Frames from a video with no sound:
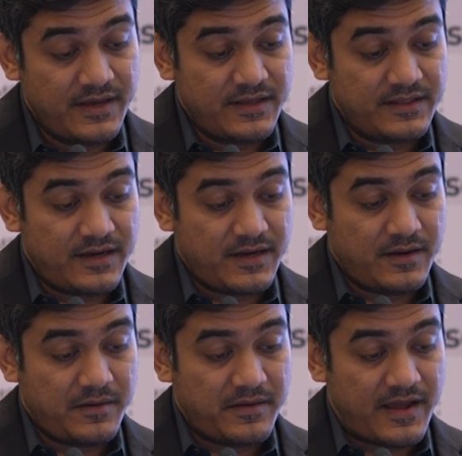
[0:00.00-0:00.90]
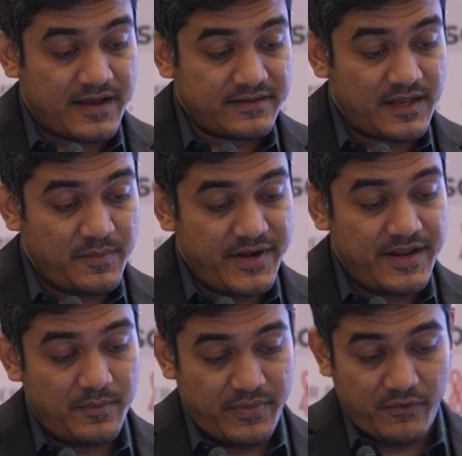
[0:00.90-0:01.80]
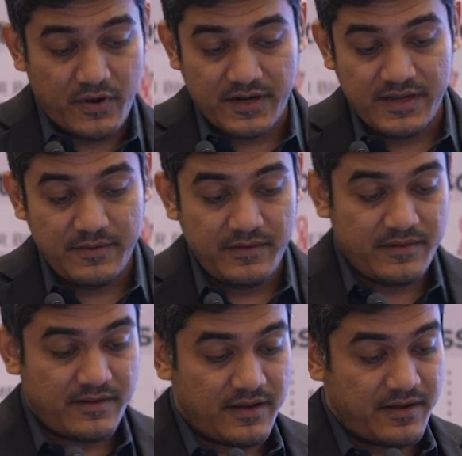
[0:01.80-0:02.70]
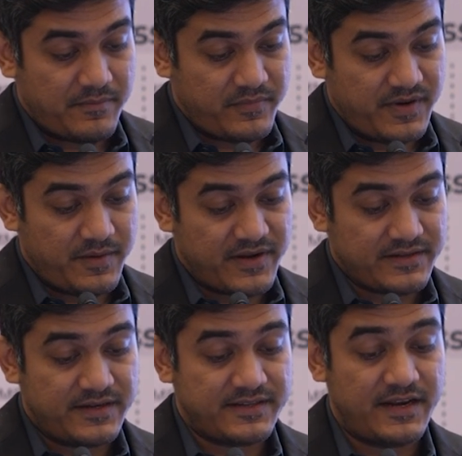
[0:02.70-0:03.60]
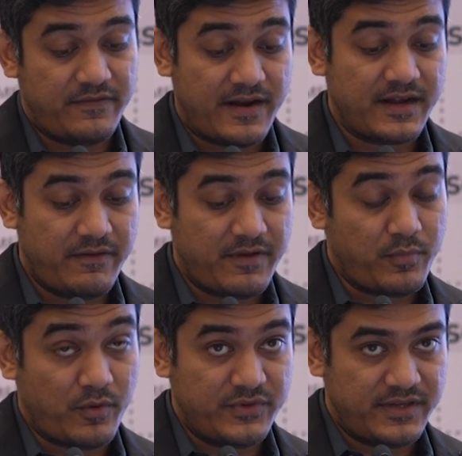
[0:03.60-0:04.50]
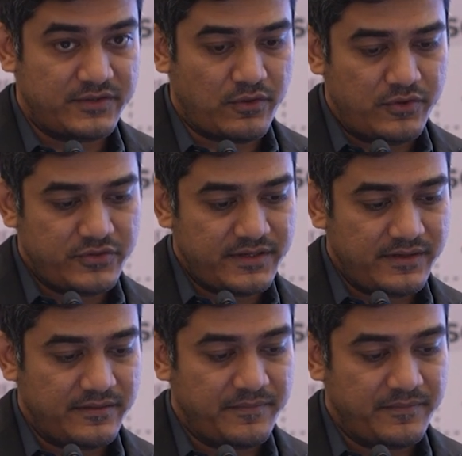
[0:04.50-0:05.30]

The XL medial pivot knee represents an effective and promising solution.